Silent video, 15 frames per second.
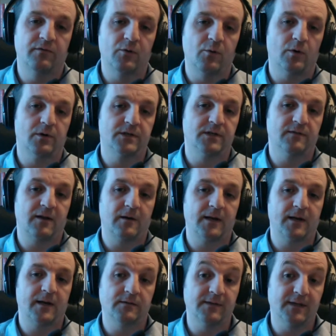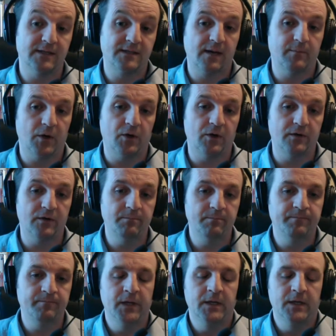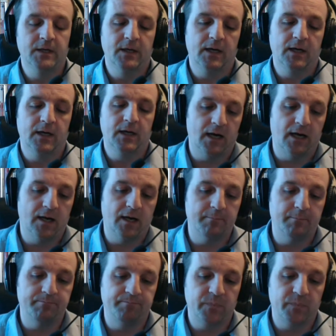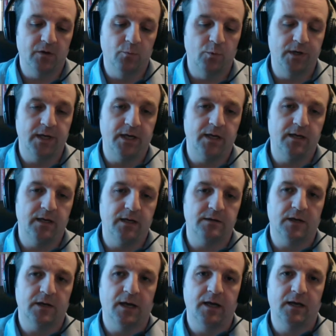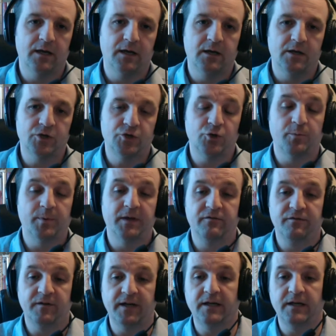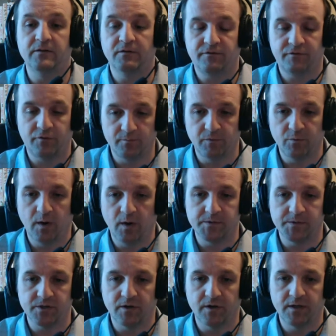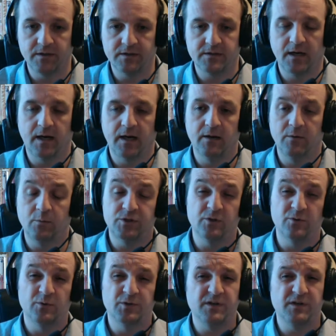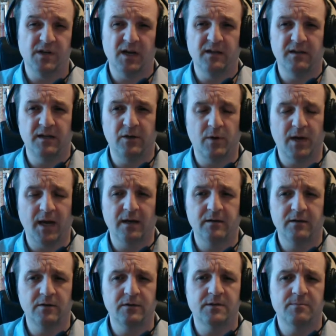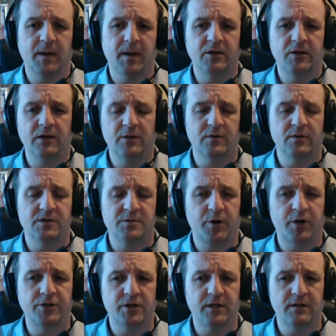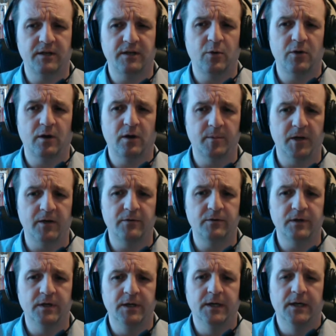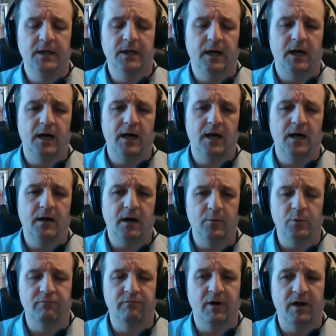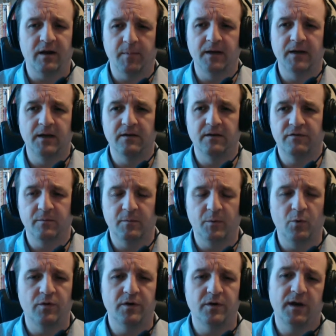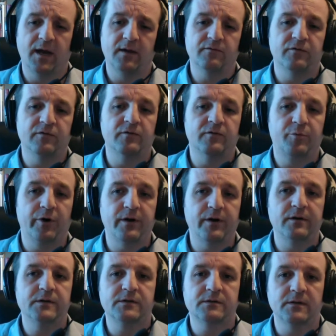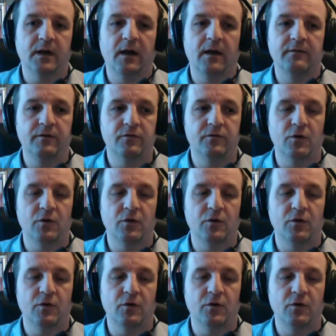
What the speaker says: the quality of the clicks and the intent behind them. We need a shopping feed from the website. We should also say that you can do this manually with a spreadsheet that you can upload. I wouldn't recommend it for more than a handful of products. If you've